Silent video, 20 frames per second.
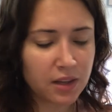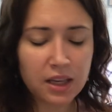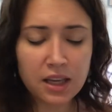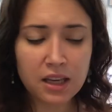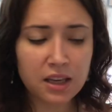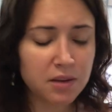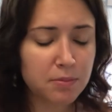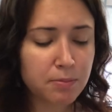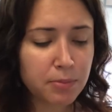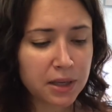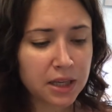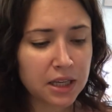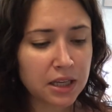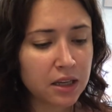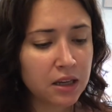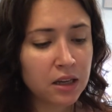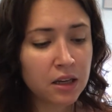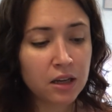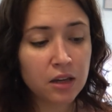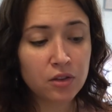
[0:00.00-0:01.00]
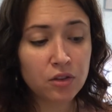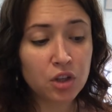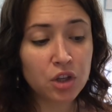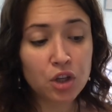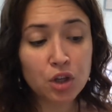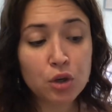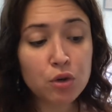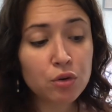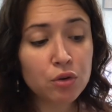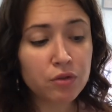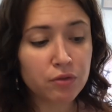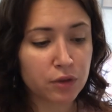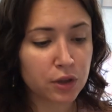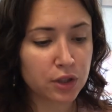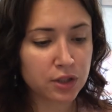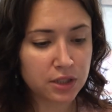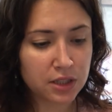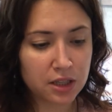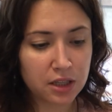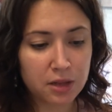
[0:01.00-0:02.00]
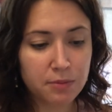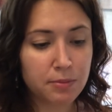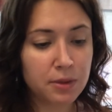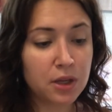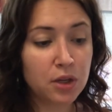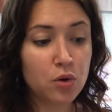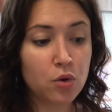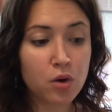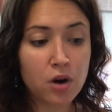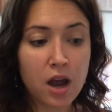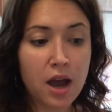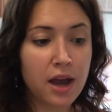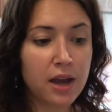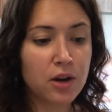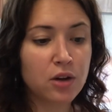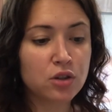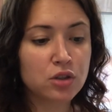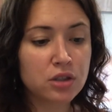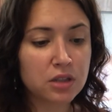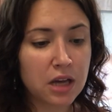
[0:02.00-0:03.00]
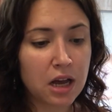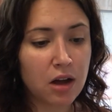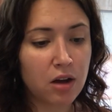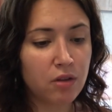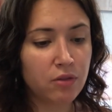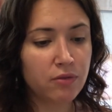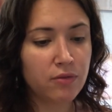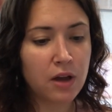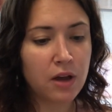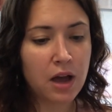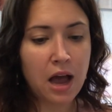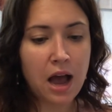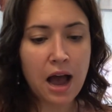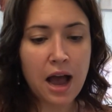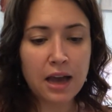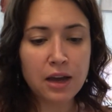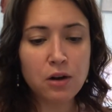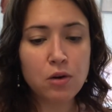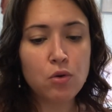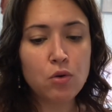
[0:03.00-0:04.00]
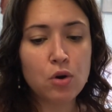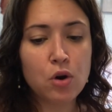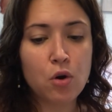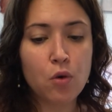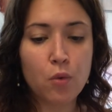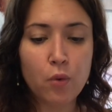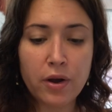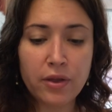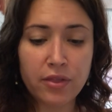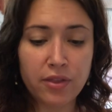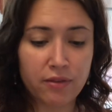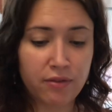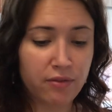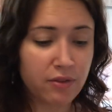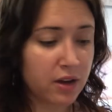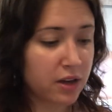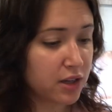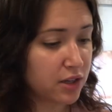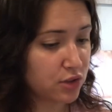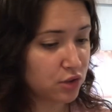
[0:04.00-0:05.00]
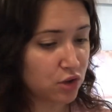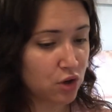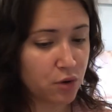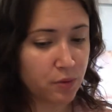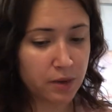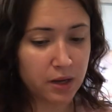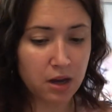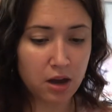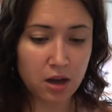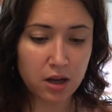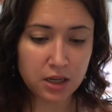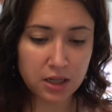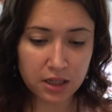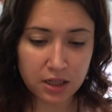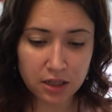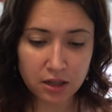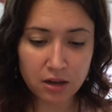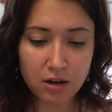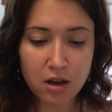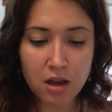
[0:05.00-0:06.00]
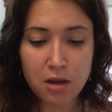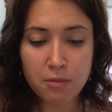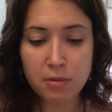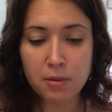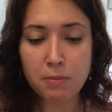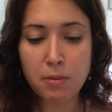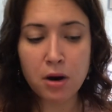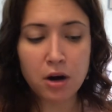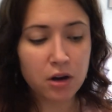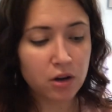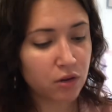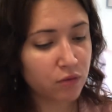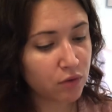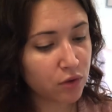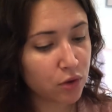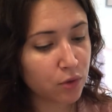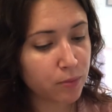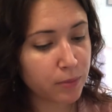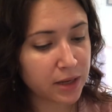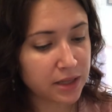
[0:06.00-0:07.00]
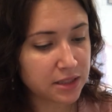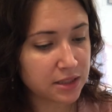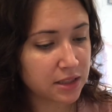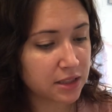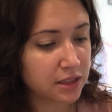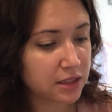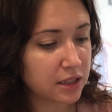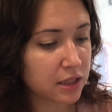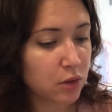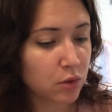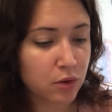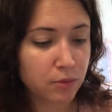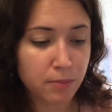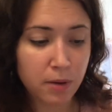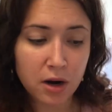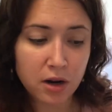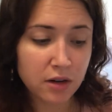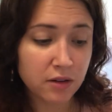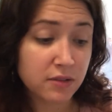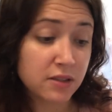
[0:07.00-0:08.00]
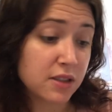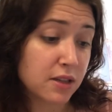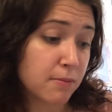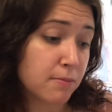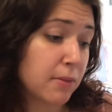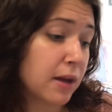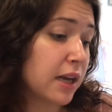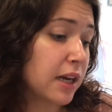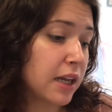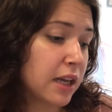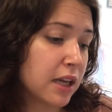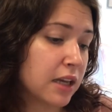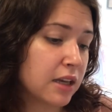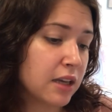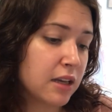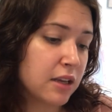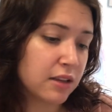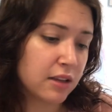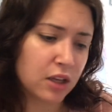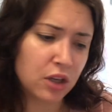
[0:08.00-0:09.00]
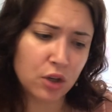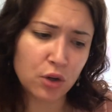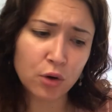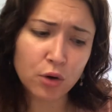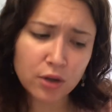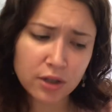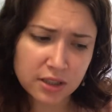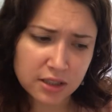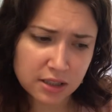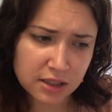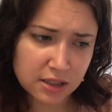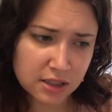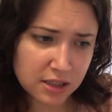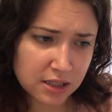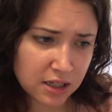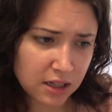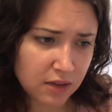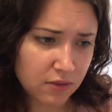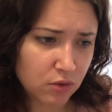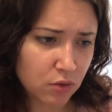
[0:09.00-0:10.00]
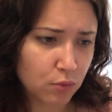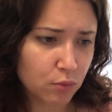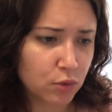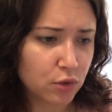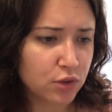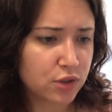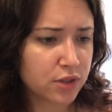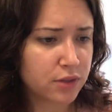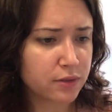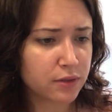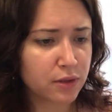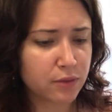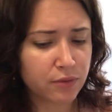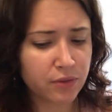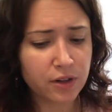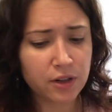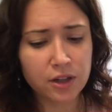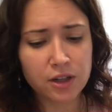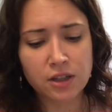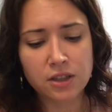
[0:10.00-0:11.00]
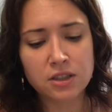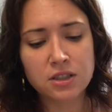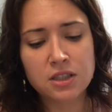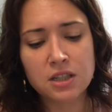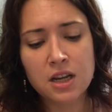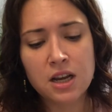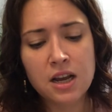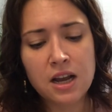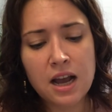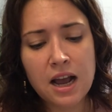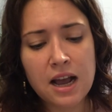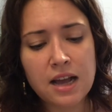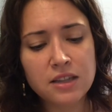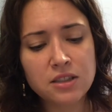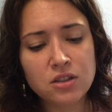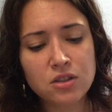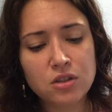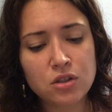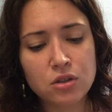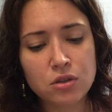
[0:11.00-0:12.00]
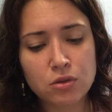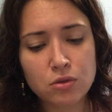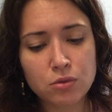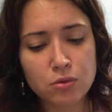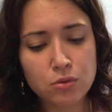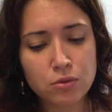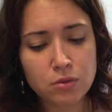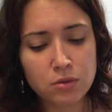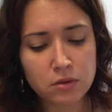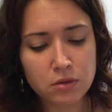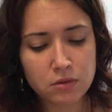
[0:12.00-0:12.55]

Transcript: it could be the universe. It could be your higher self. I don't know what the fuck is going on here, but part of you basically, or part of somebody that you're assisting if the roles are reversed, has to